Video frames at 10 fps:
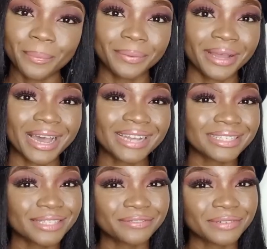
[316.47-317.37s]
but I
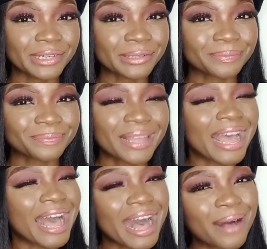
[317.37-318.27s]
just feel,
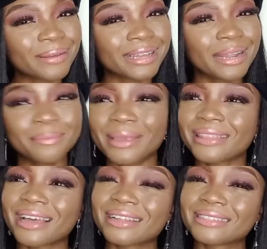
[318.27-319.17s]
how can it be
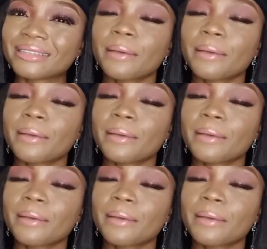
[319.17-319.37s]
that,